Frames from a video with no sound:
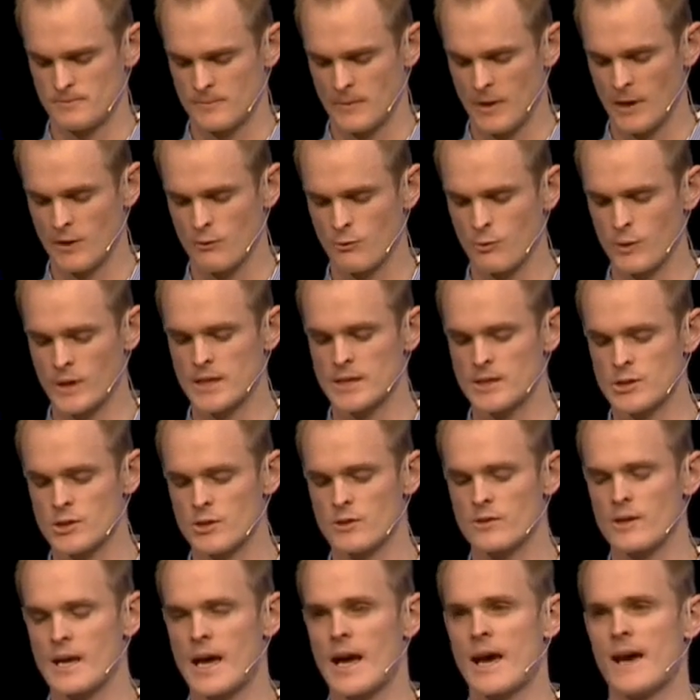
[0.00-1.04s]
And if we can
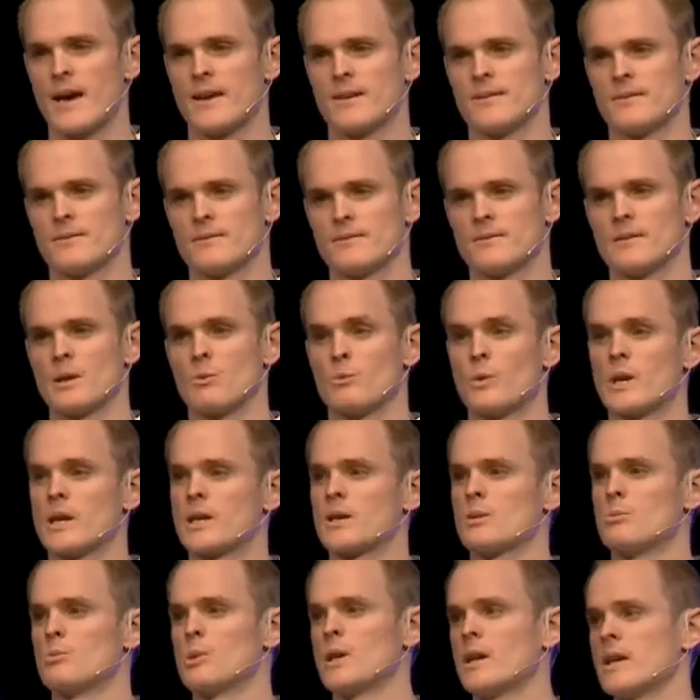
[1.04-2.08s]
do that, then we
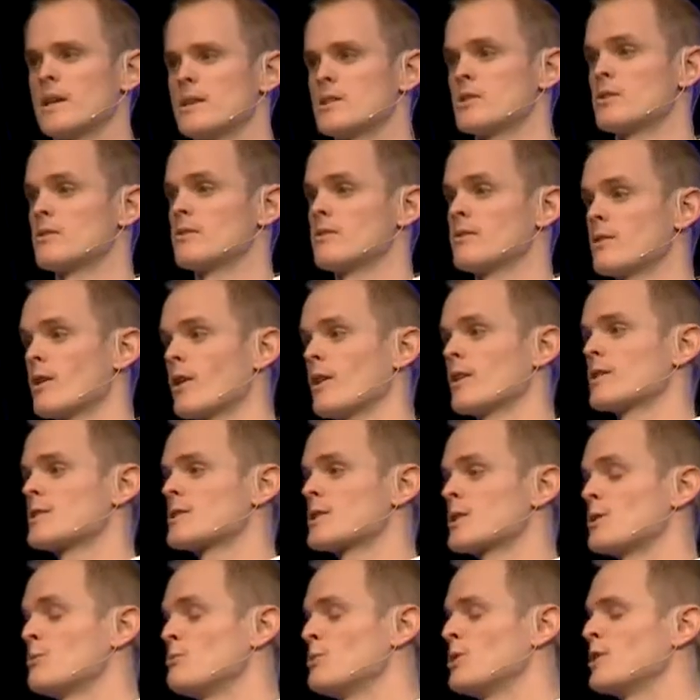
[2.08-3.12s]
can be God's
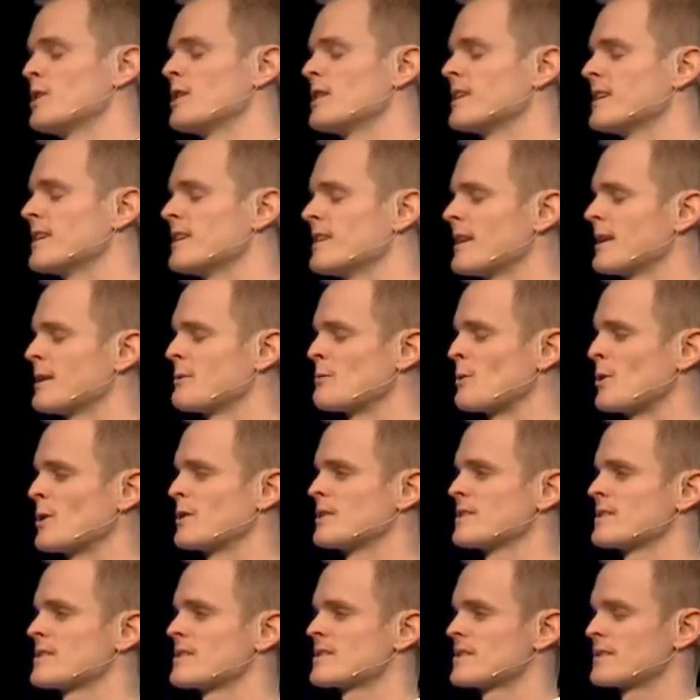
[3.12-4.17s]
community that He
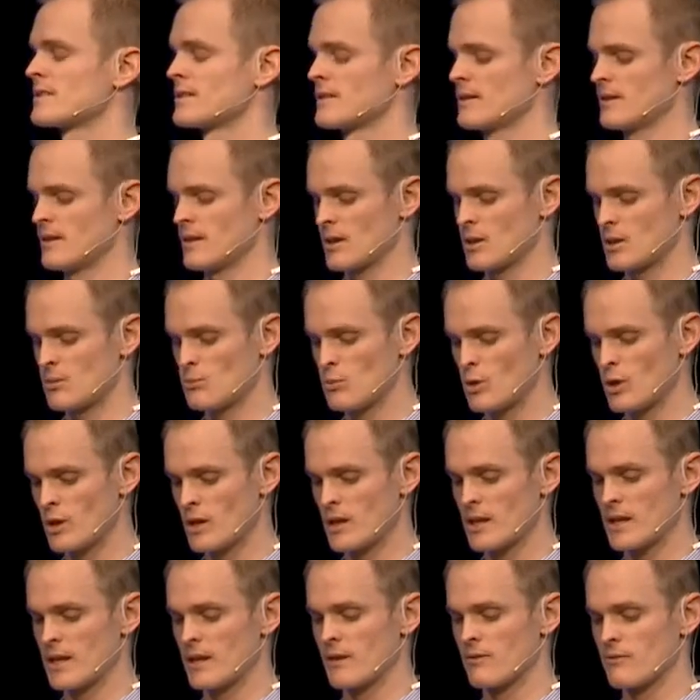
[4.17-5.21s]
wants
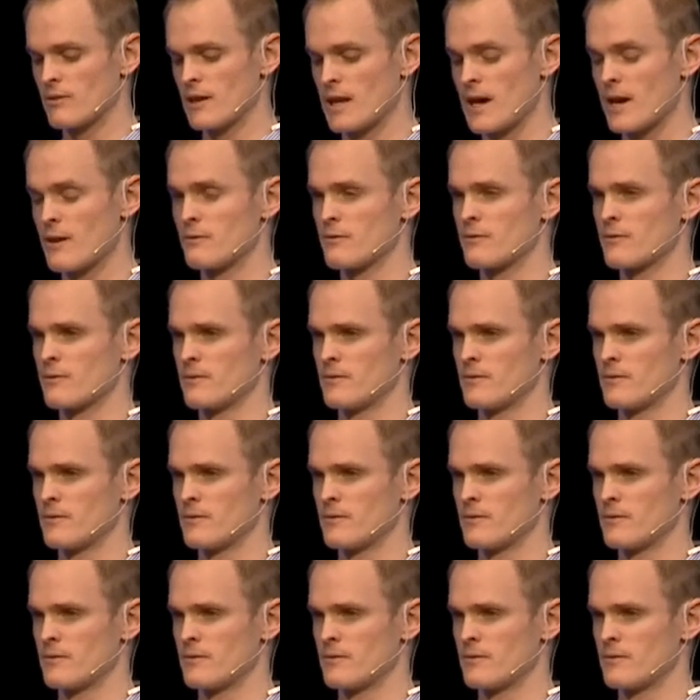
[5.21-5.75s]
community of love.